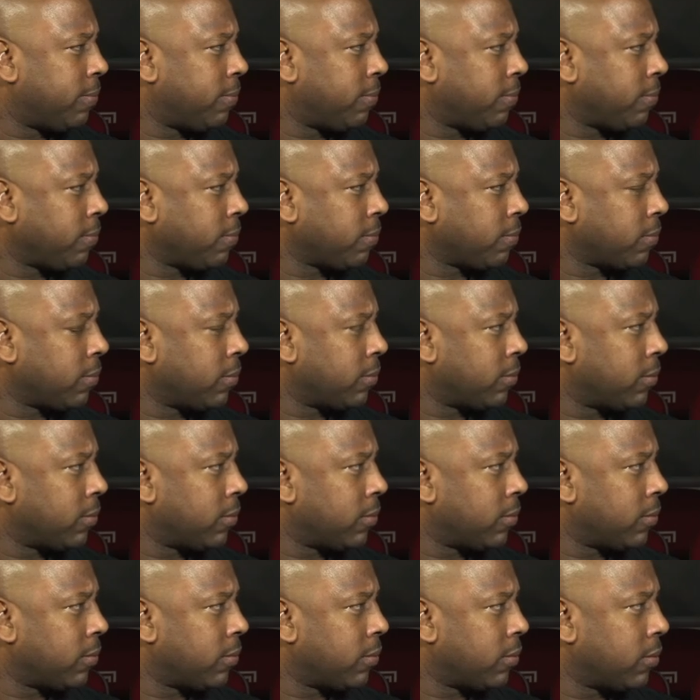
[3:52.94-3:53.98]

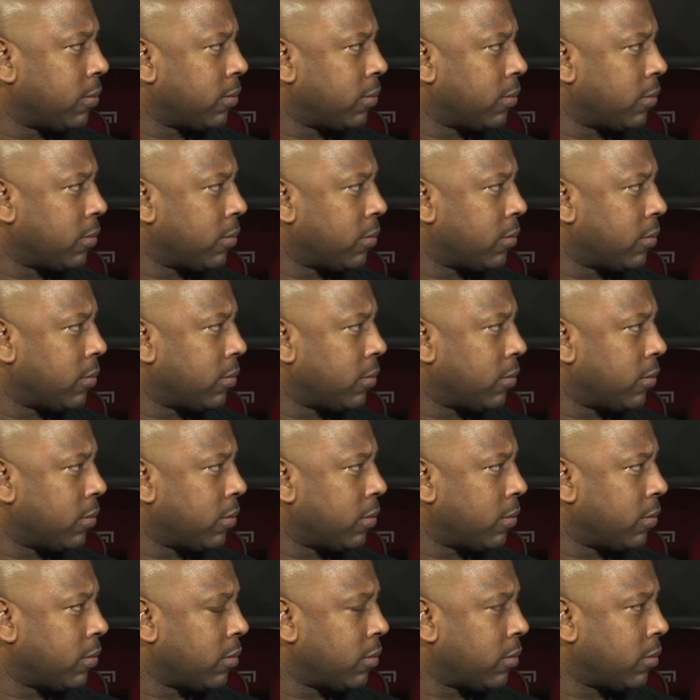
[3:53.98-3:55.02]

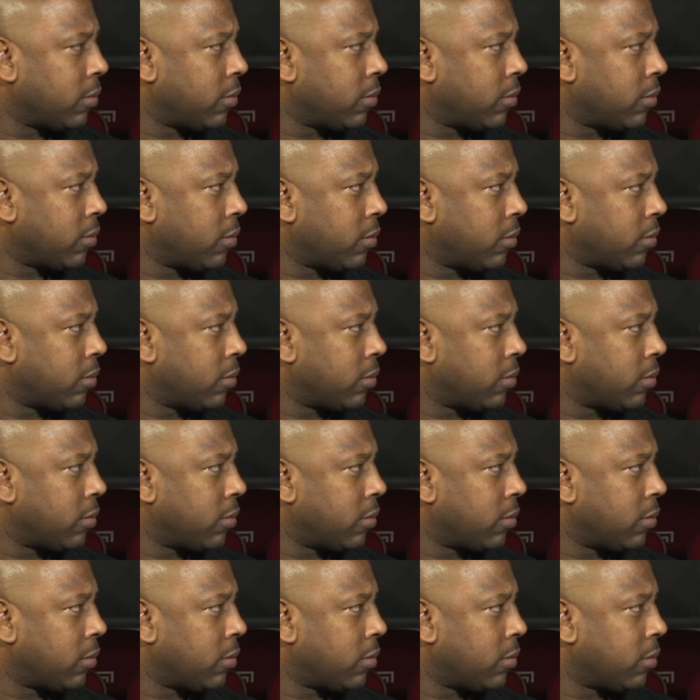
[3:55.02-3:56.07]

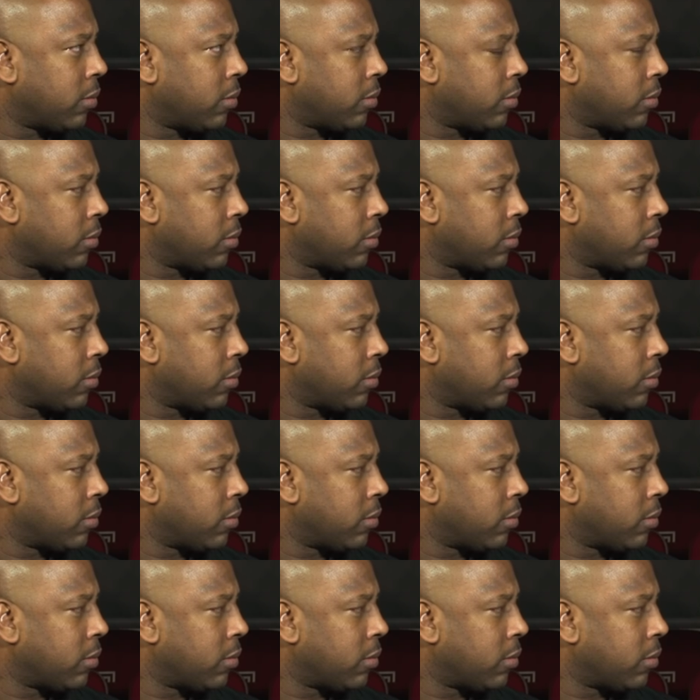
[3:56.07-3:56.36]
This person isn't speaking.